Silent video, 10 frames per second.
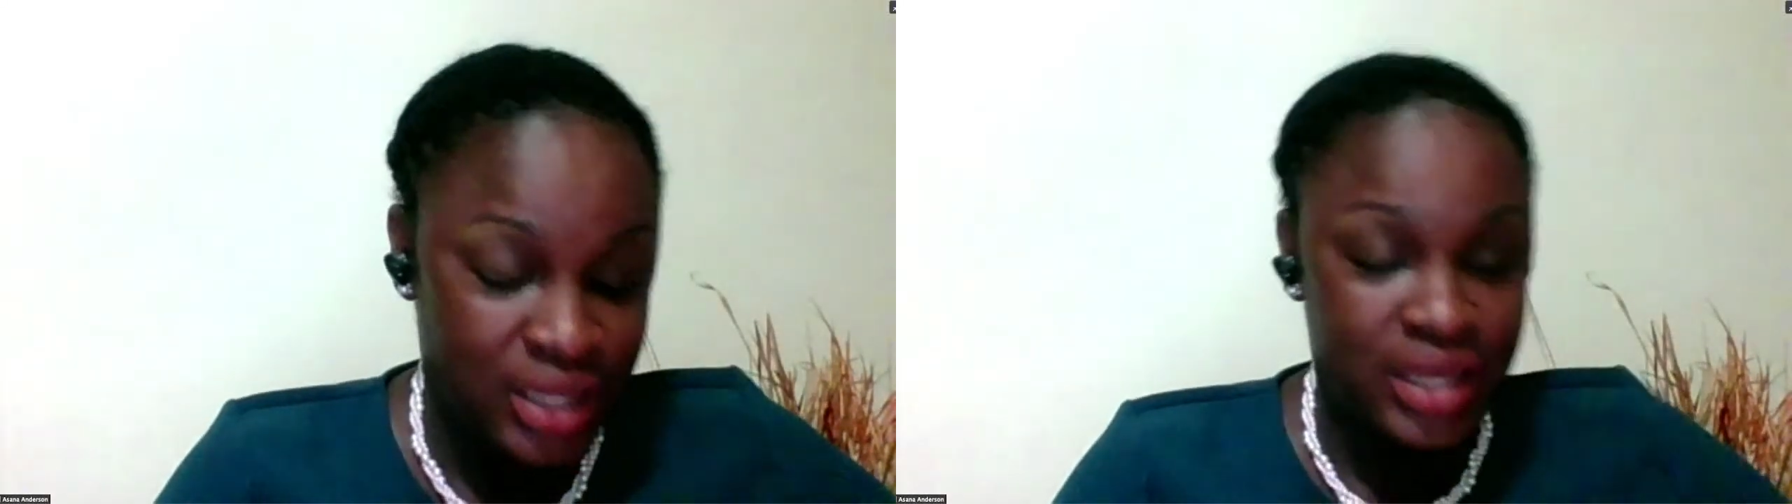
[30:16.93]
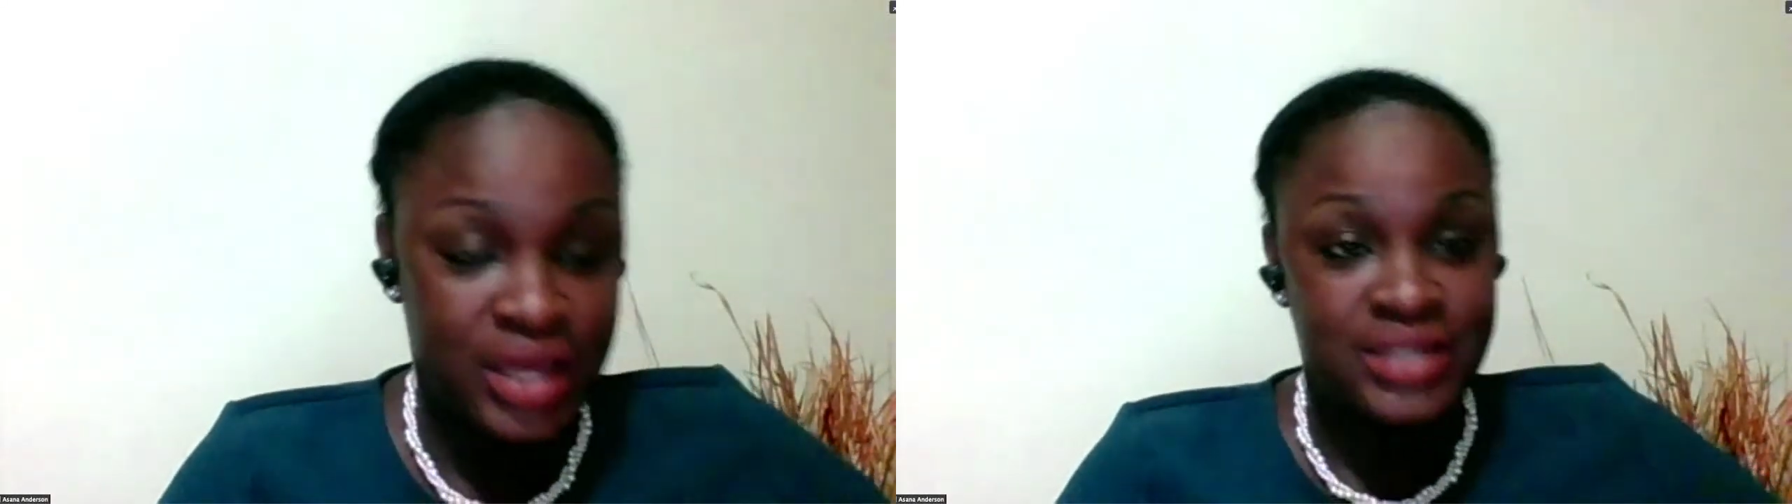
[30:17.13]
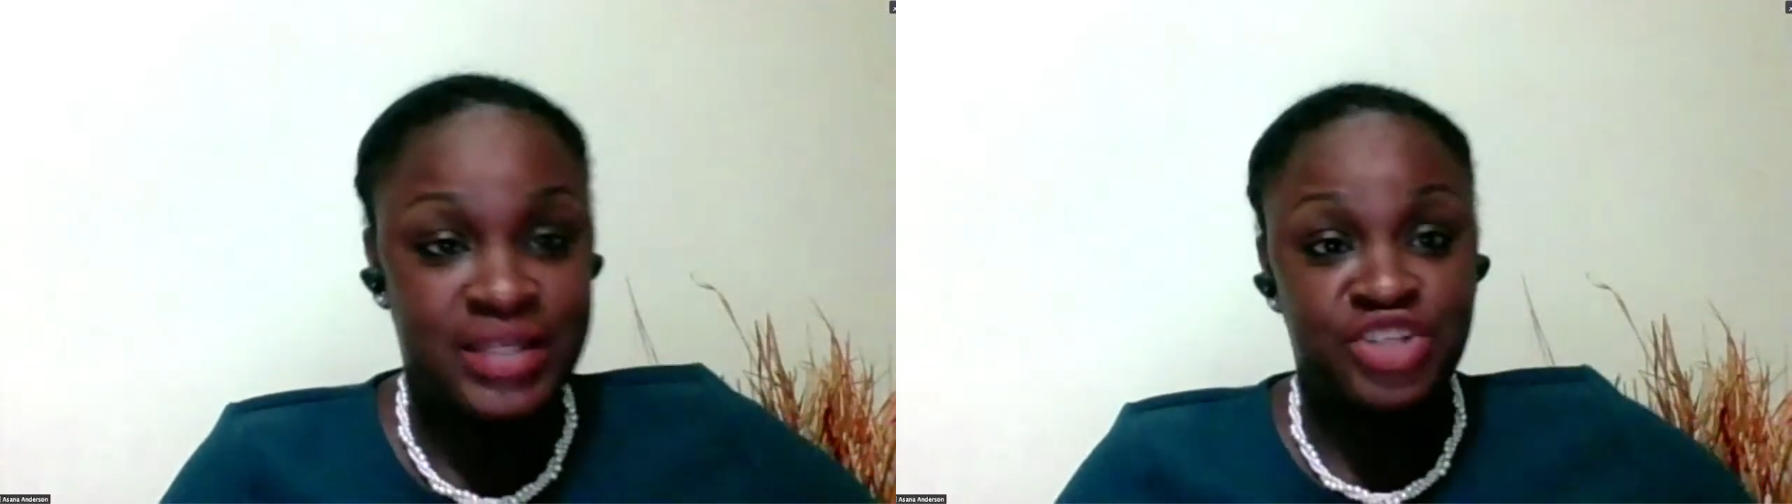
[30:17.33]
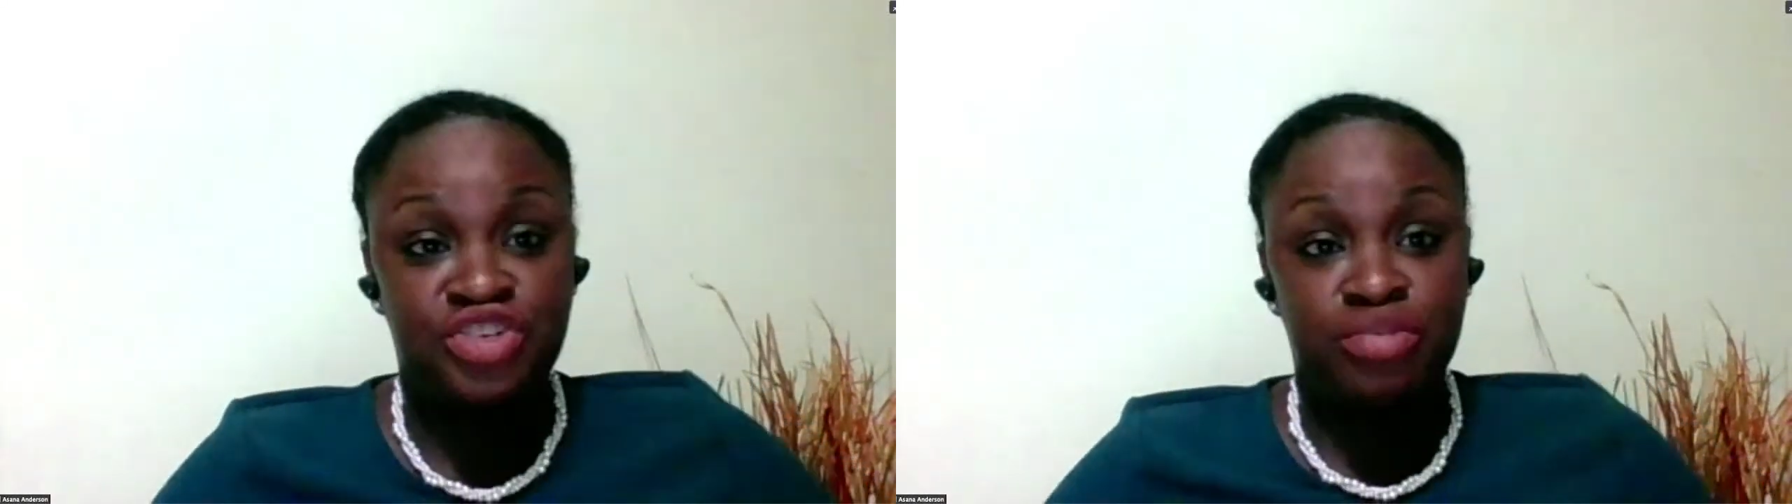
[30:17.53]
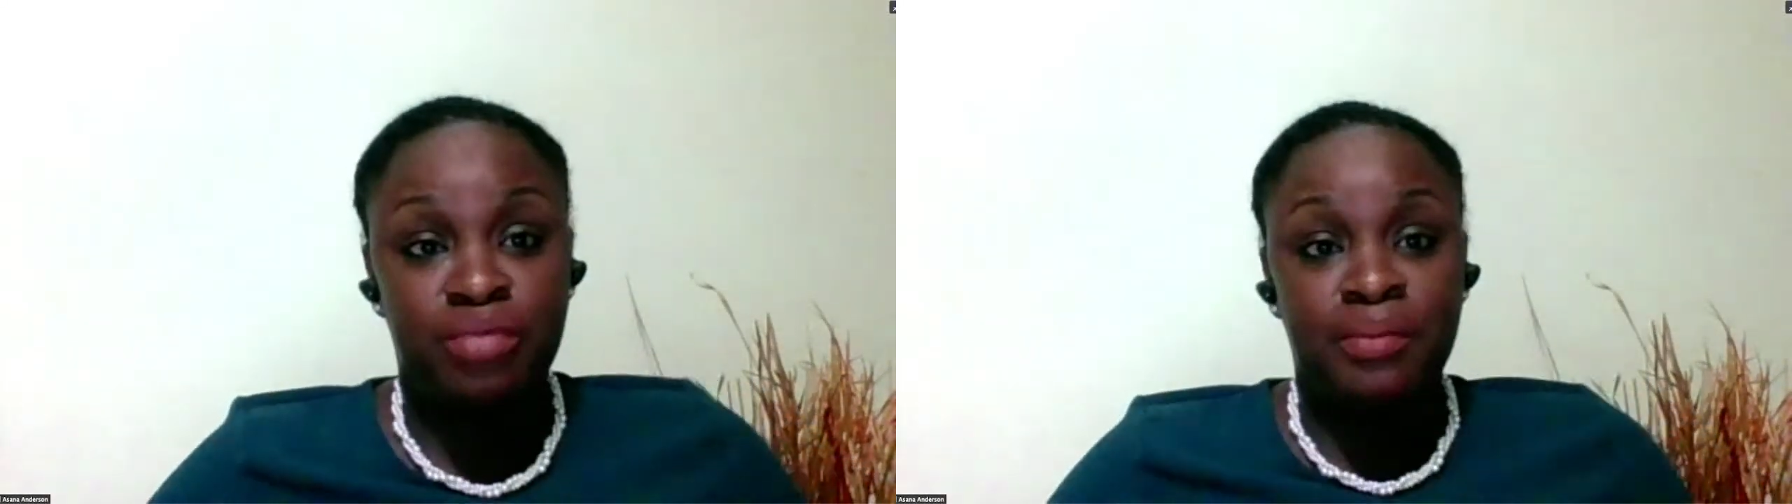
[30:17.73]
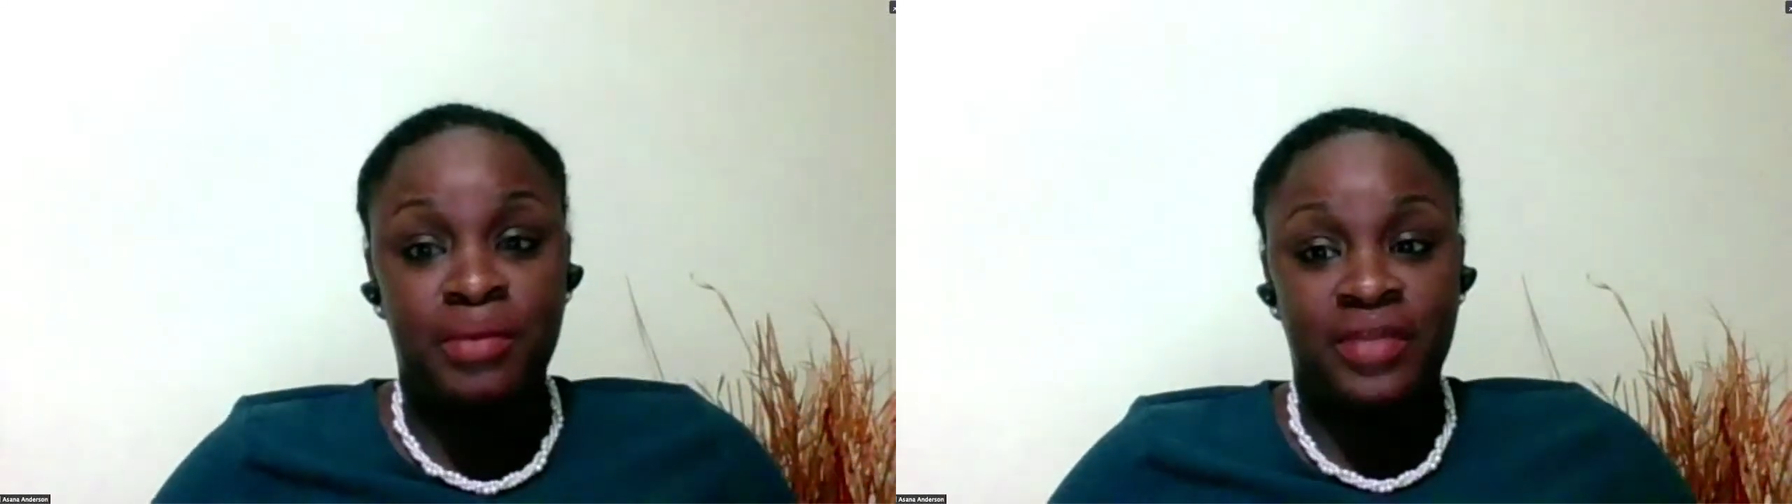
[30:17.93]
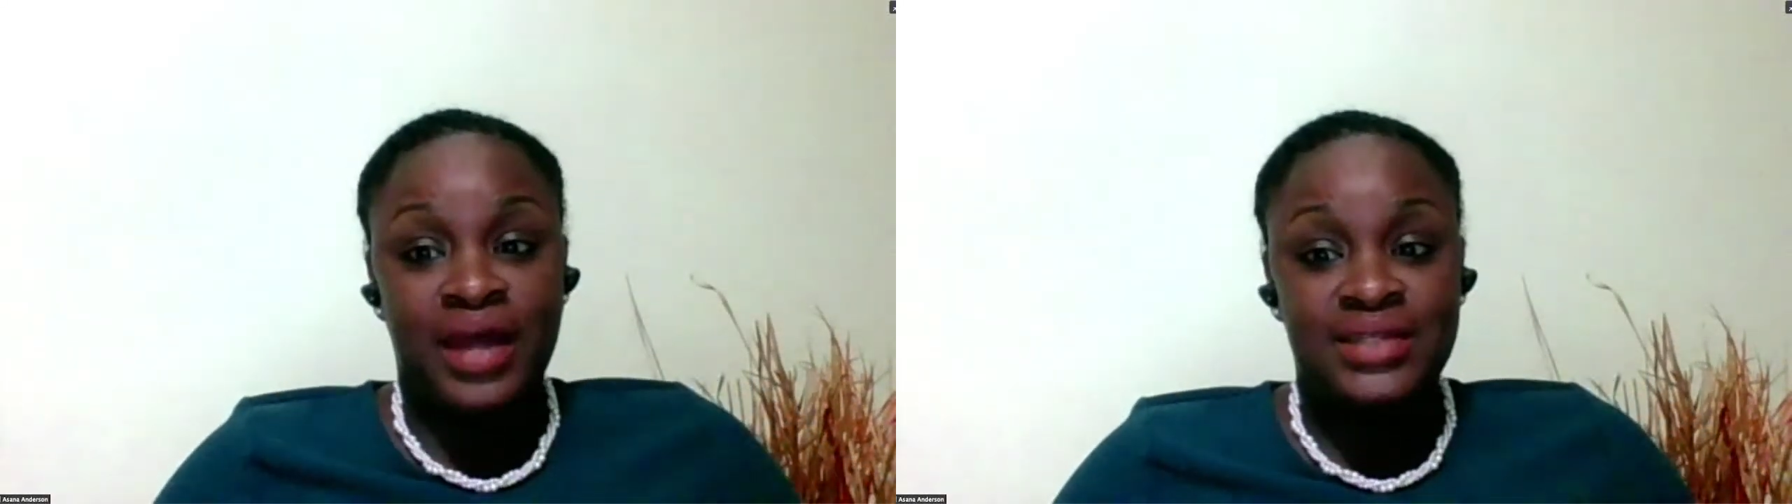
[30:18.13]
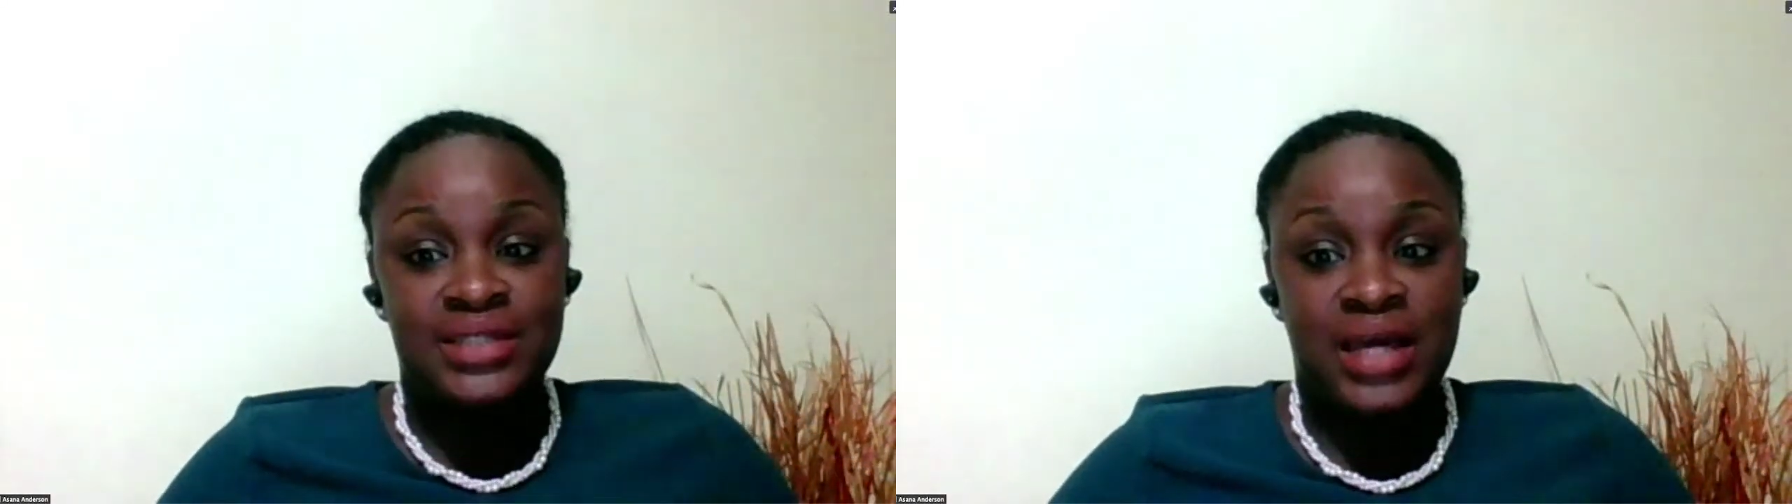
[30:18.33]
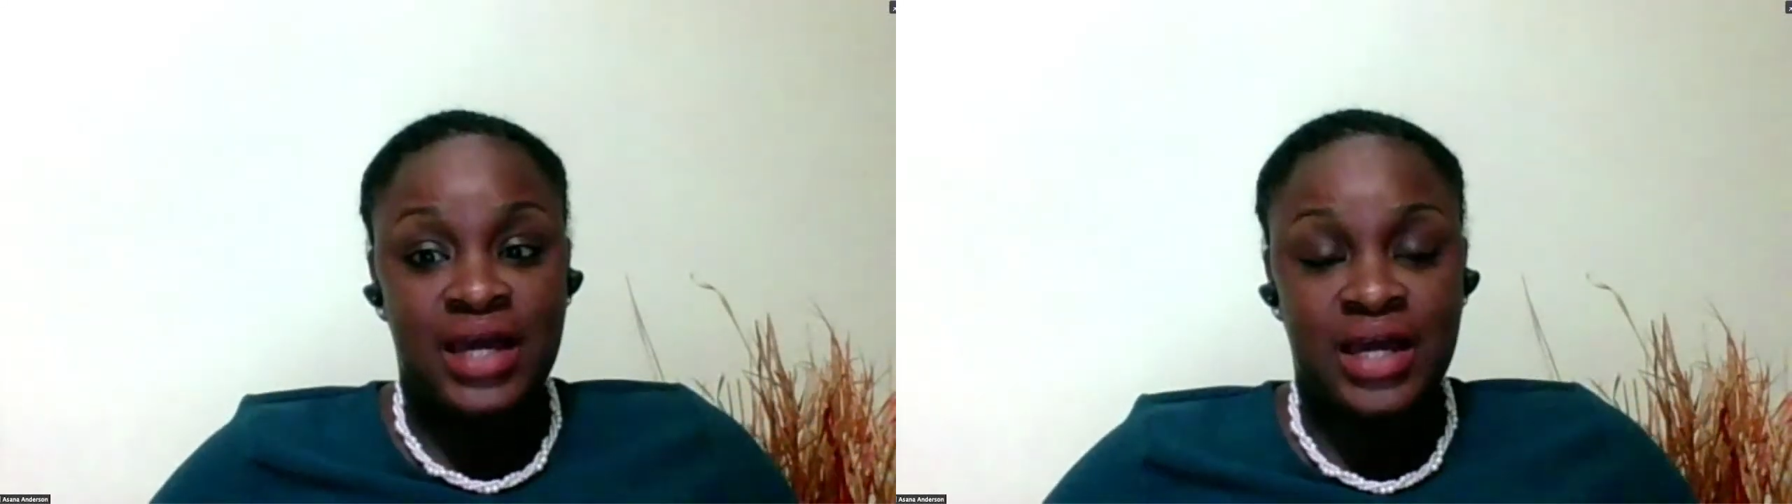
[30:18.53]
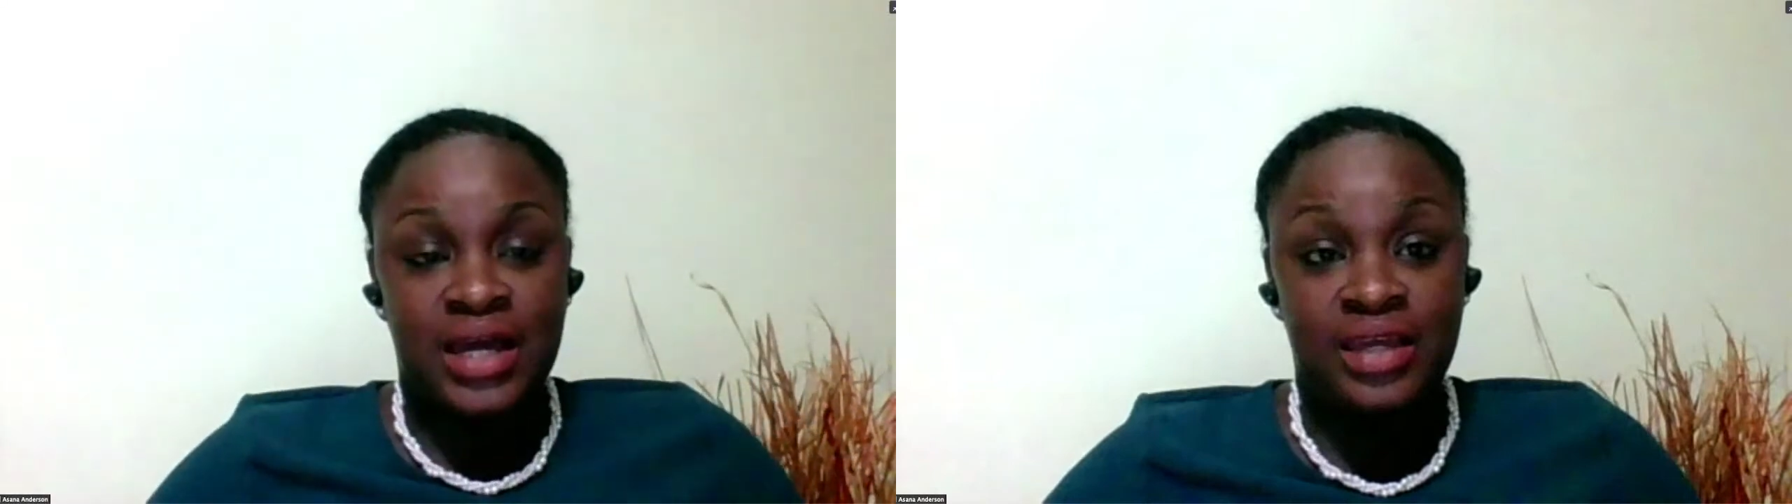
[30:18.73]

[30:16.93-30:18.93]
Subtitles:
Yes, and just remember that